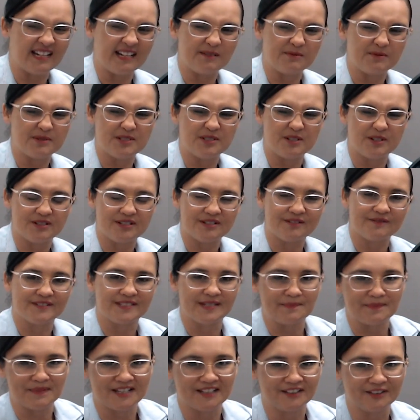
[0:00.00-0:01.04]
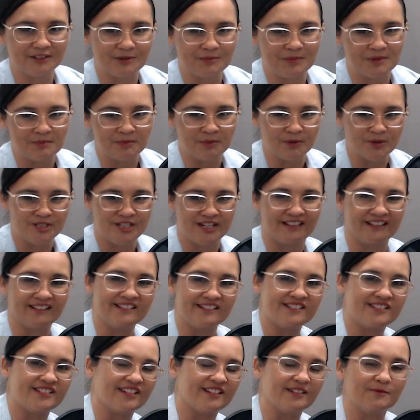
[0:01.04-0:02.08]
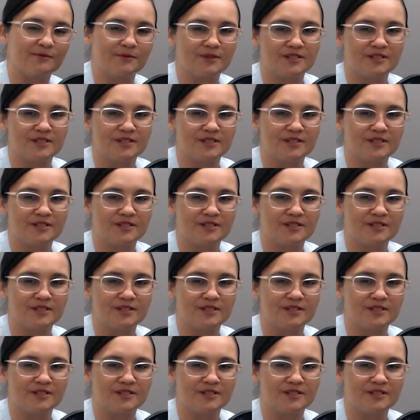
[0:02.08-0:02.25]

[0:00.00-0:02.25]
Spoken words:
was searching for something a little bit more challenging,